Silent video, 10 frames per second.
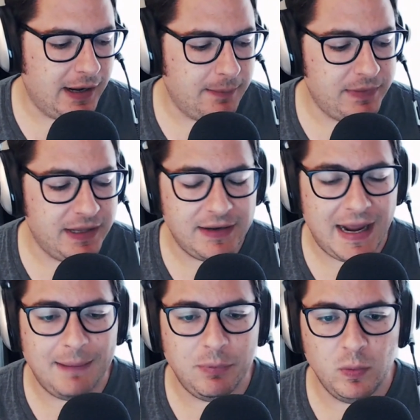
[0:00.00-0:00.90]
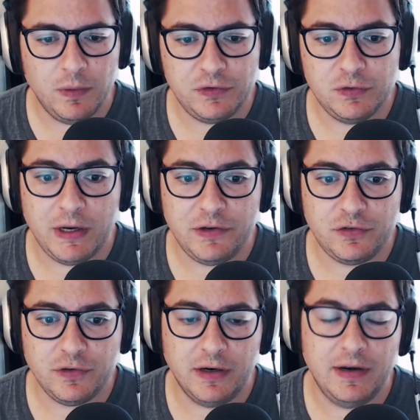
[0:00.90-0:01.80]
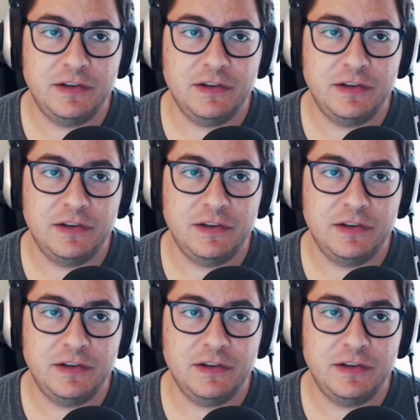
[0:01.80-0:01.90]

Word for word: um, that Apple will switch,